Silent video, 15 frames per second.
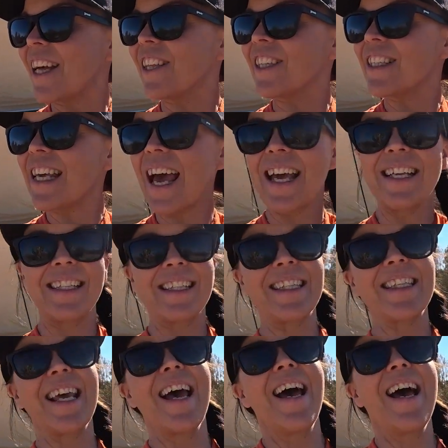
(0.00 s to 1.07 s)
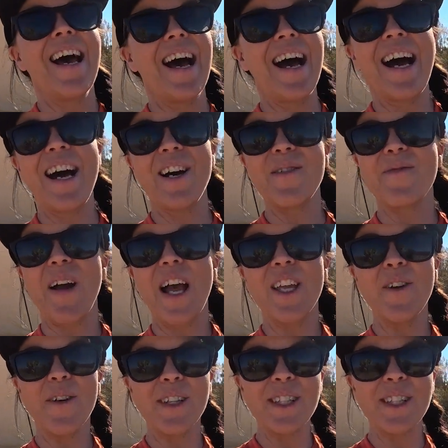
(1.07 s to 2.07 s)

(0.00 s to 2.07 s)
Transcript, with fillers: other tents. You are